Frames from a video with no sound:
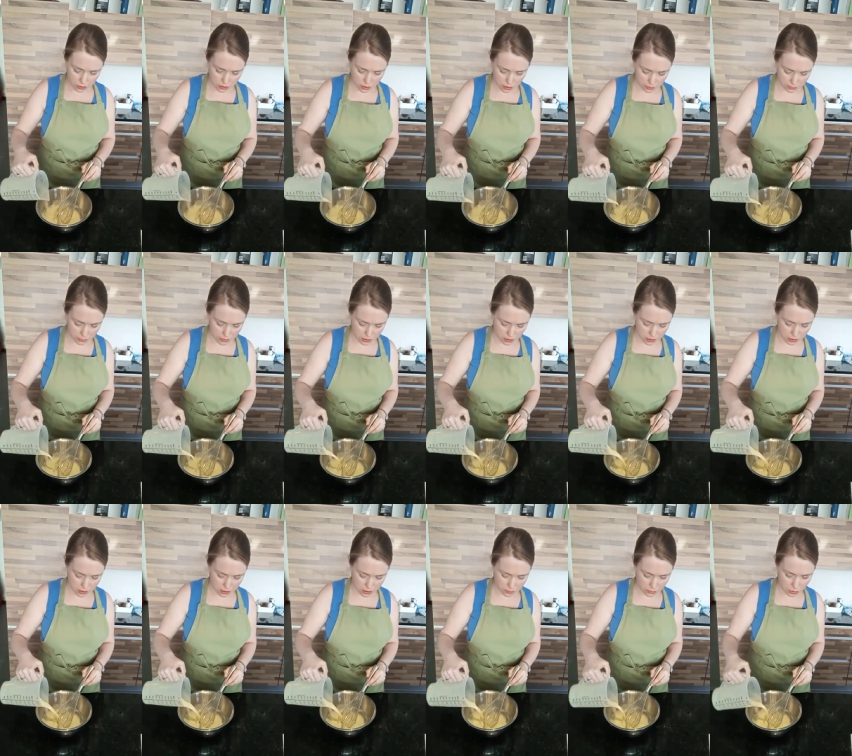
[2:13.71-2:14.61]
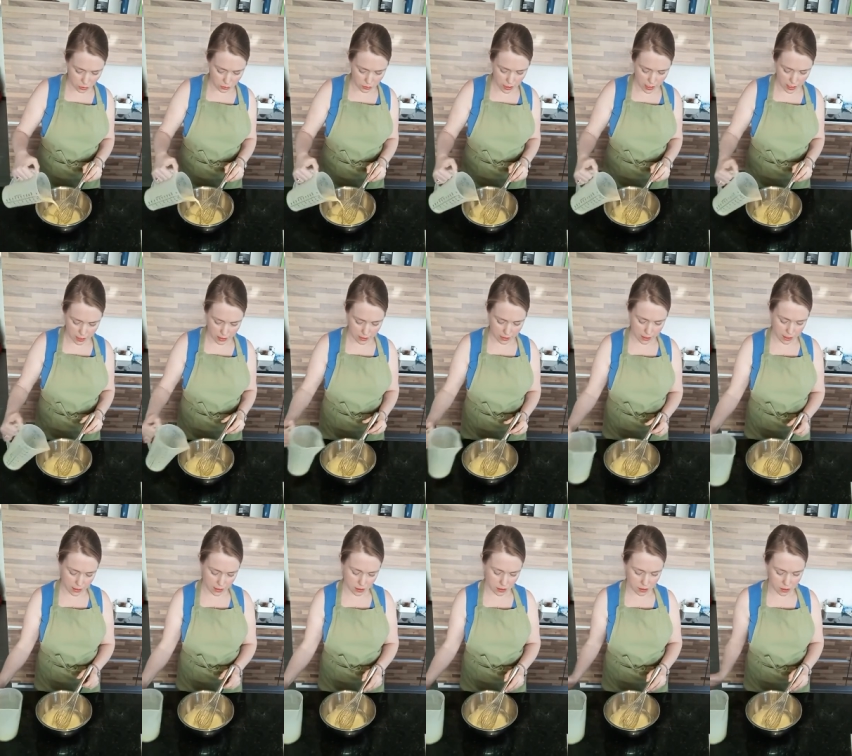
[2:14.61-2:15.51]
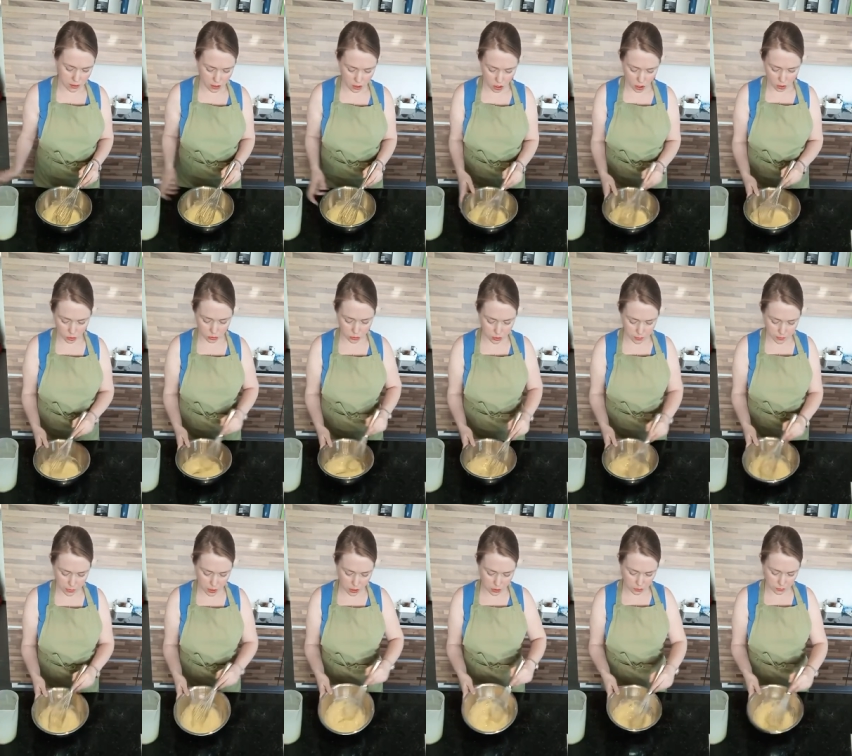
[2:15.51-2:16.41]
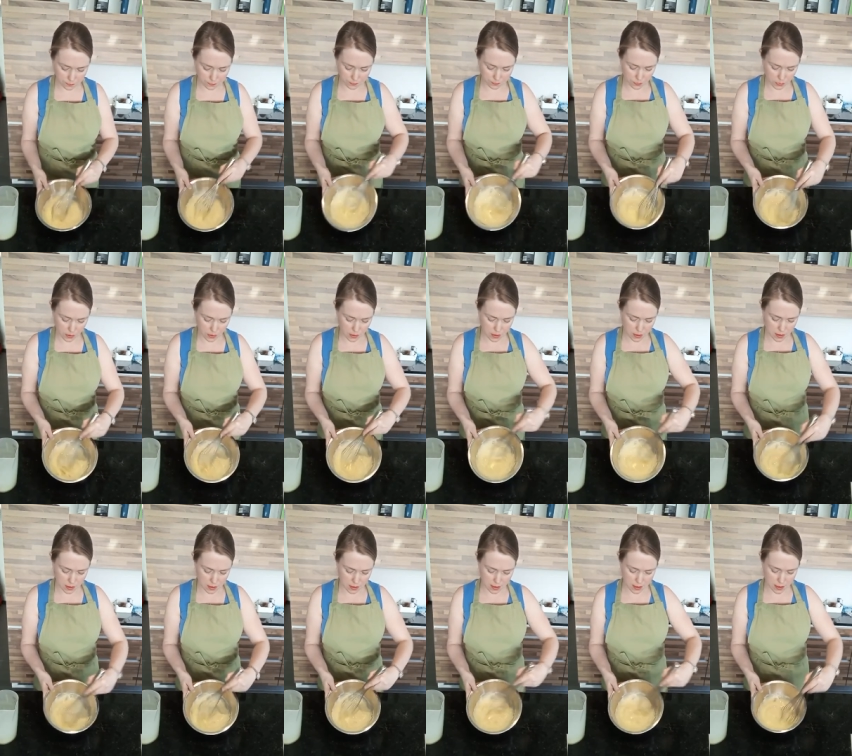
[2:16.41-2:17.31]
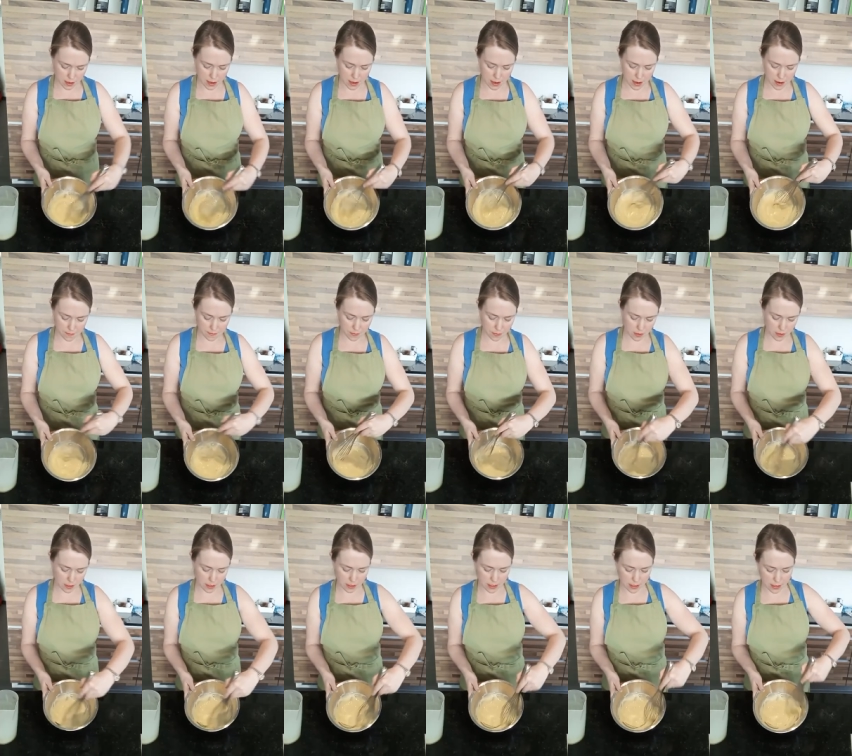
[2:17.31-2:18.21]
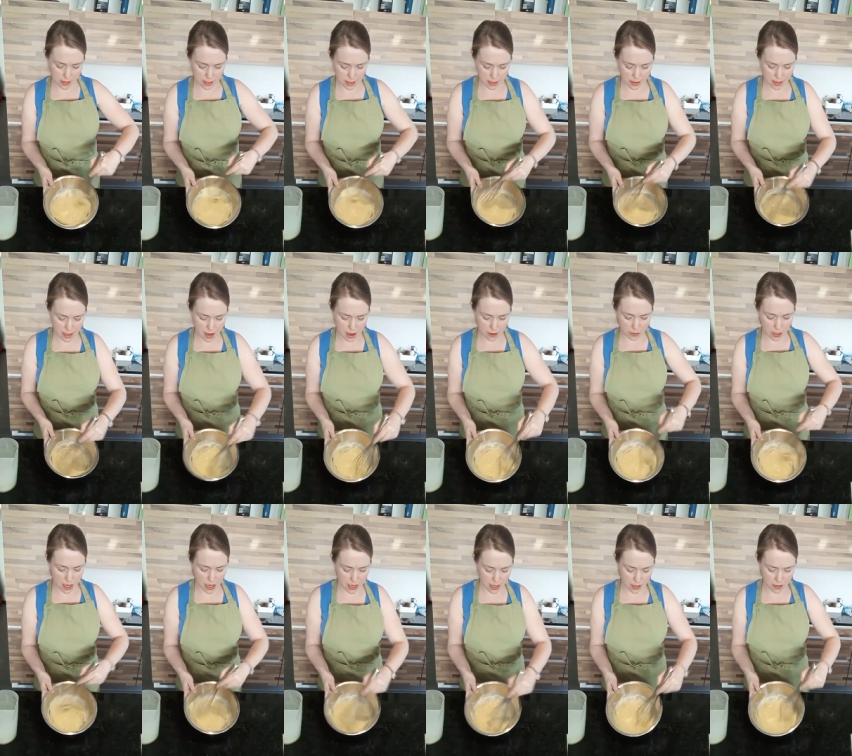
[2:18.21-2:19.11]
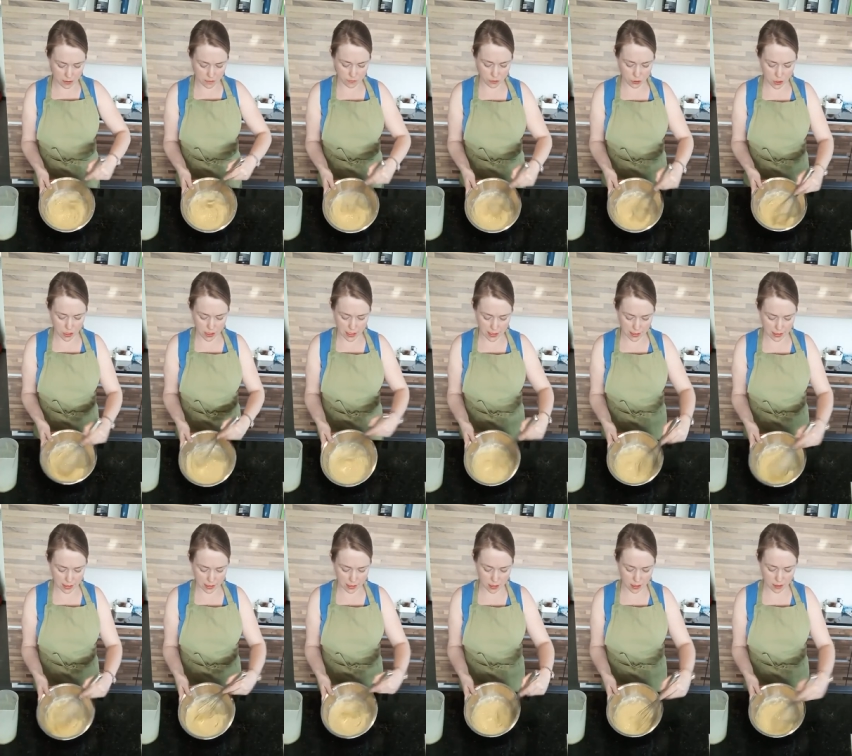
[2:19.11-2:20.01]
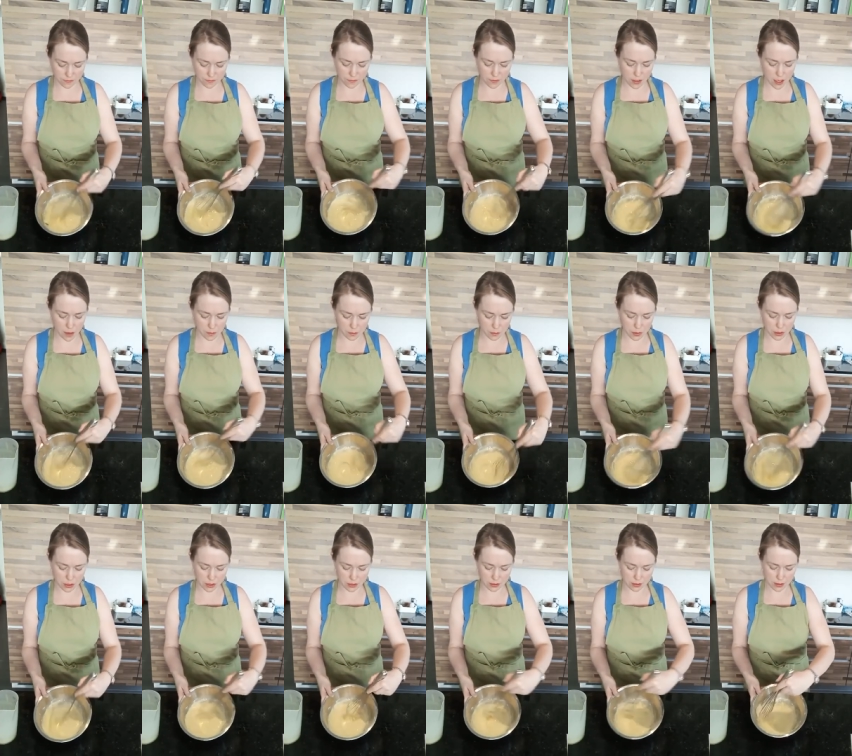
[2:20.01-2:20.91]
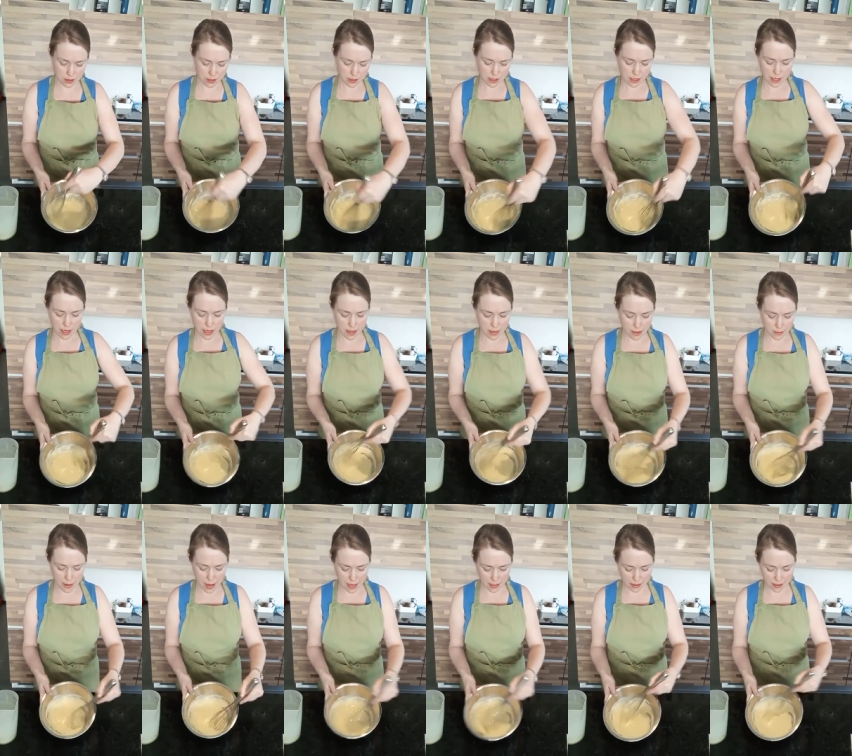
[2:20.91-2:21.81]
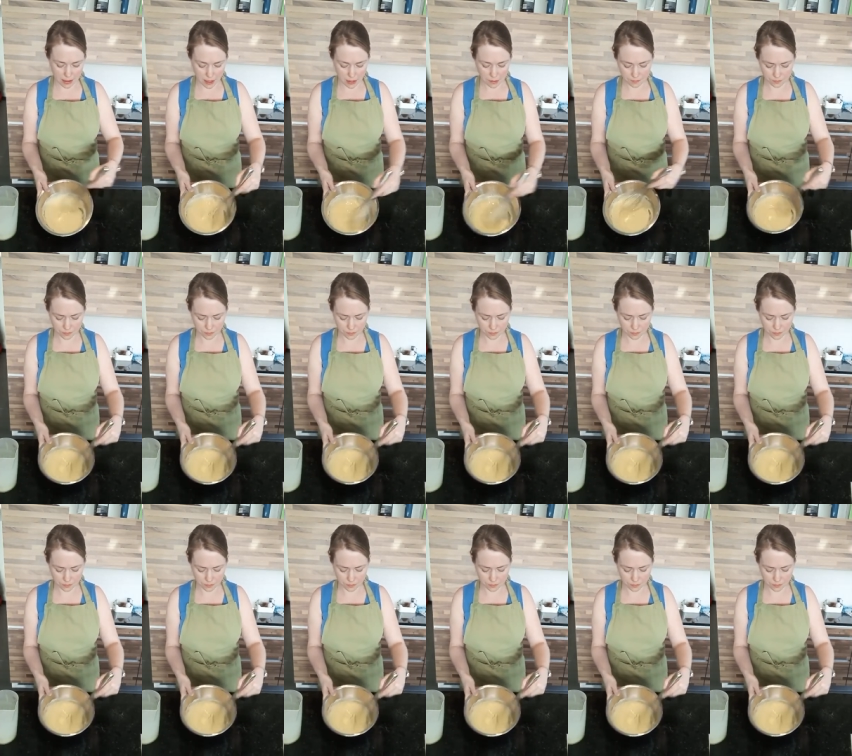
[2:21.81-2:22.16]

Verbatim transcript: So I'm just going to pour it in and then hold the bowl. Um, and that way you avoid getting kind of lumps in the batter.